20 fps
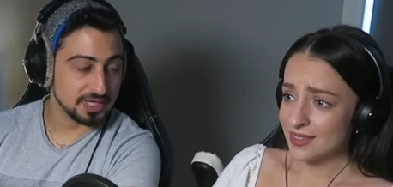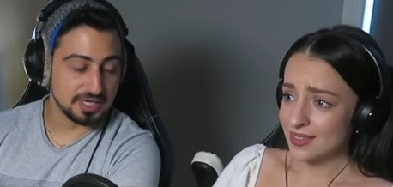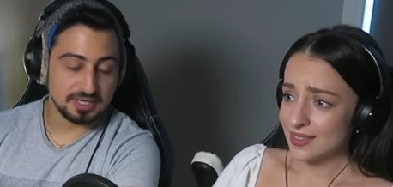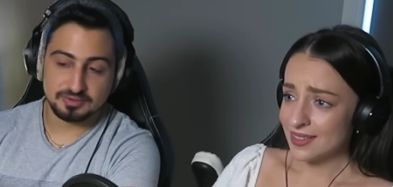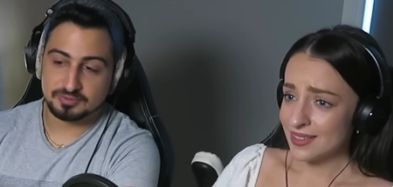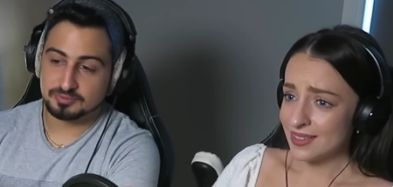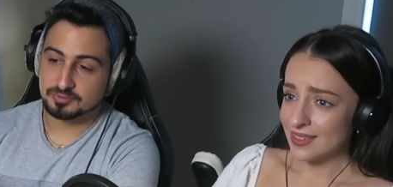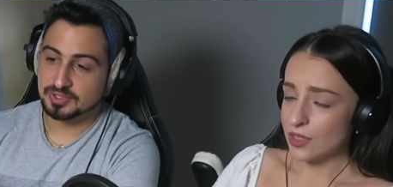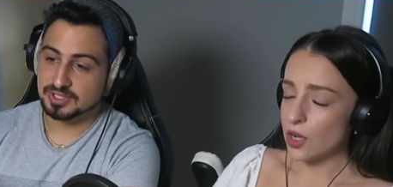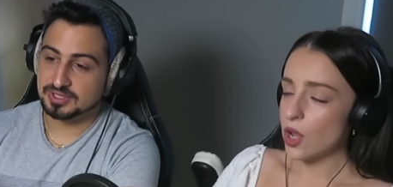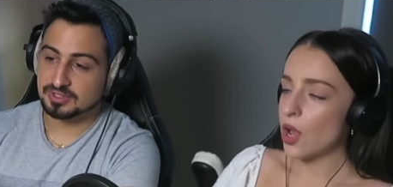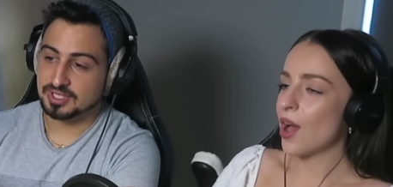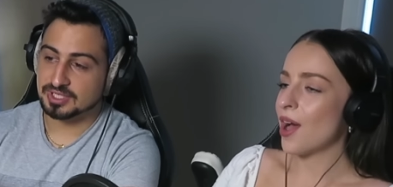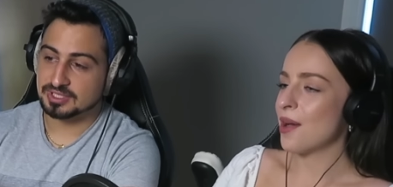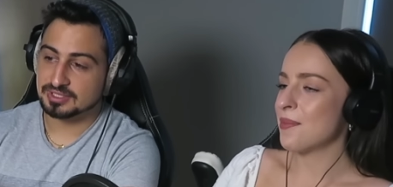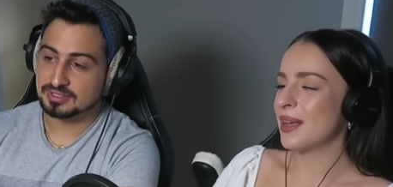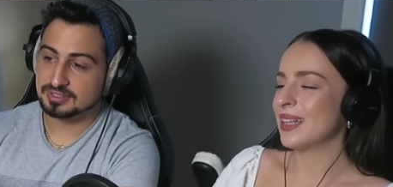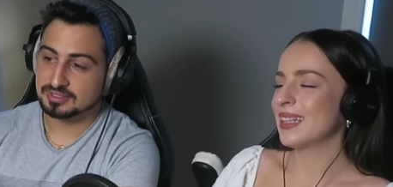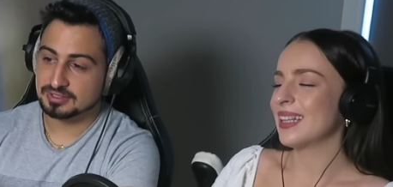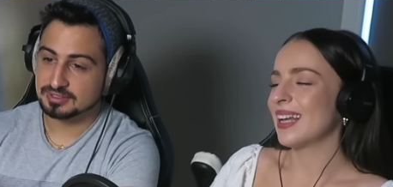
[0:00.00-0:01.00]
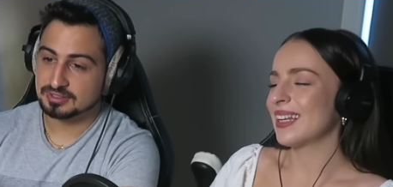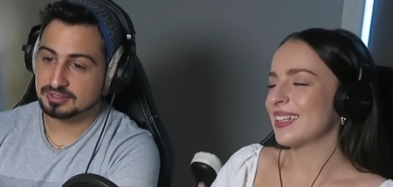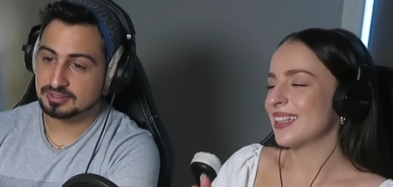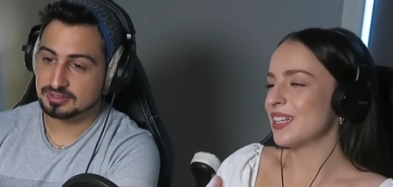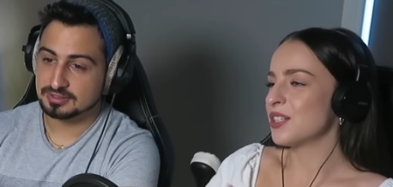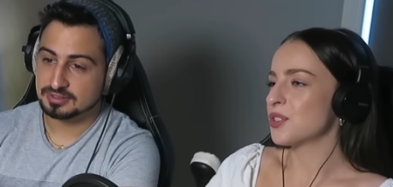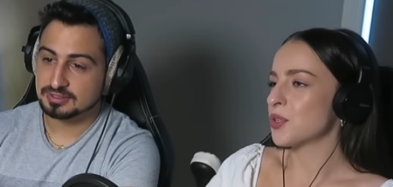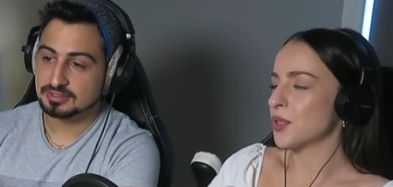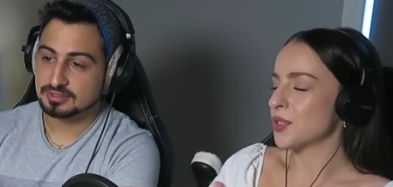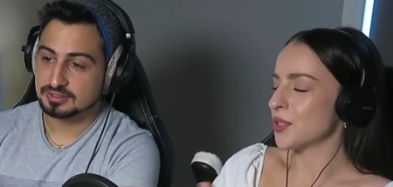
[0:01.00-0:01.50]
Speaker 1: yeah. no, like... I
Speaker 2: mean like
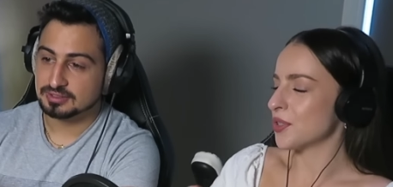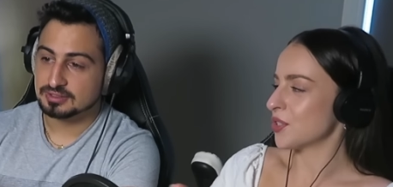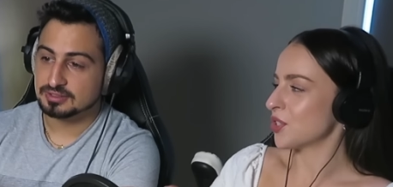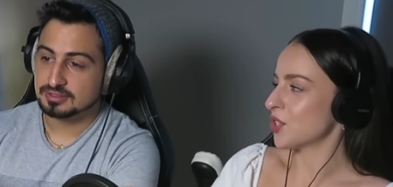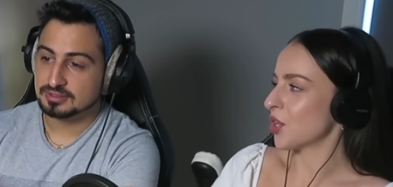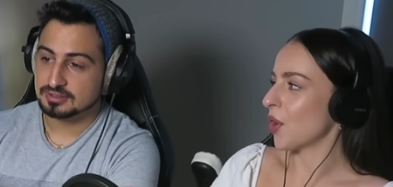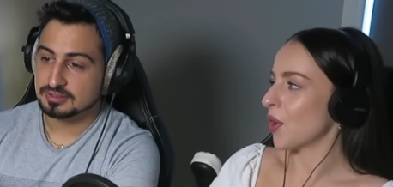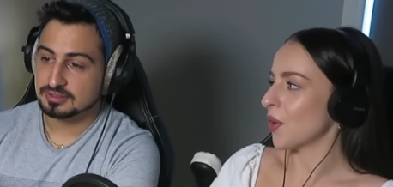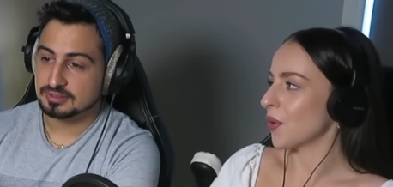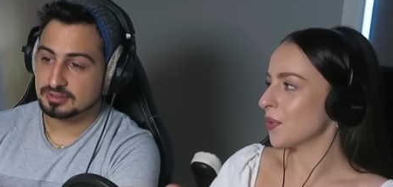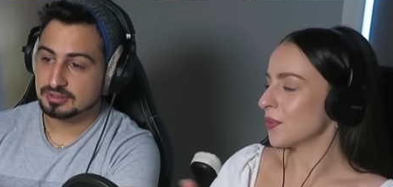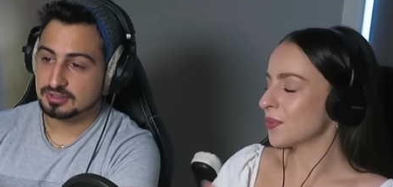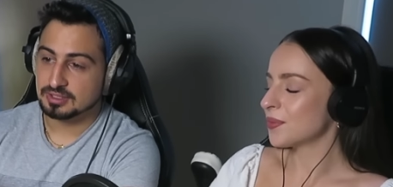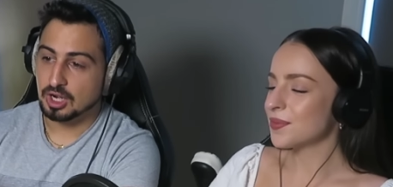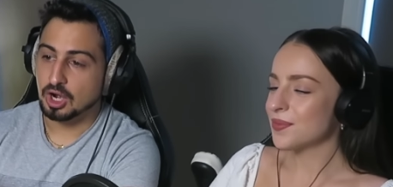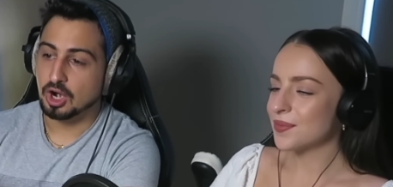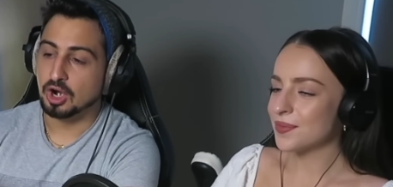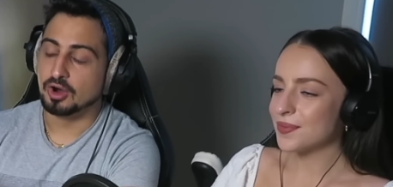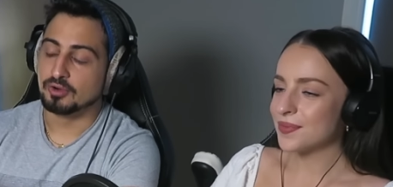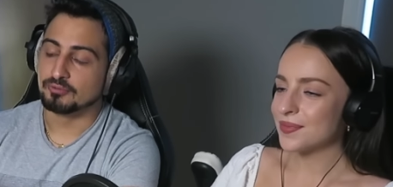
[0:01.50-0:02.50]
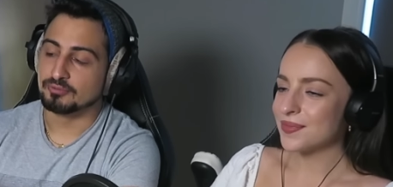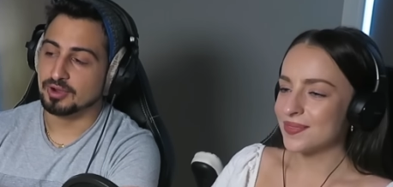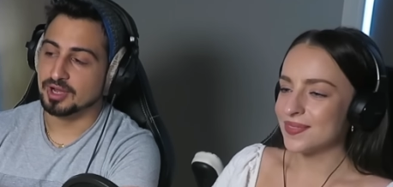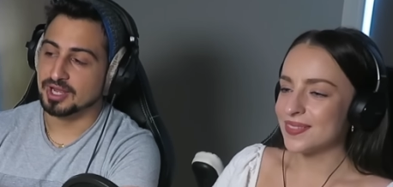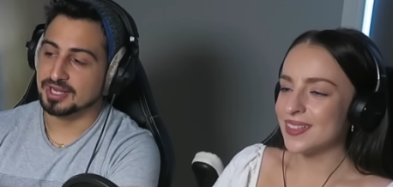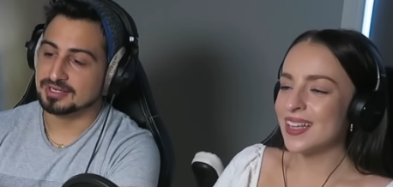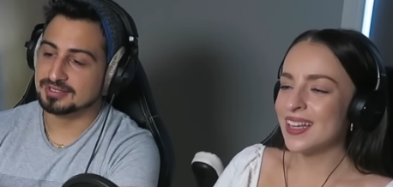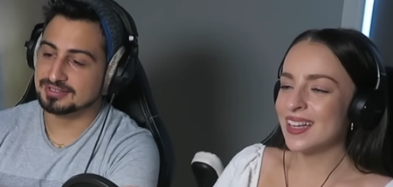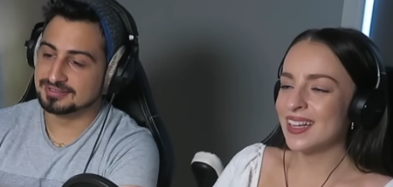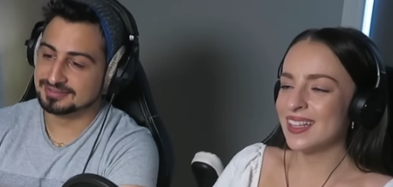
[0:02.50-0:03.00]
the intro to the show.
Speaker 1: Oh right,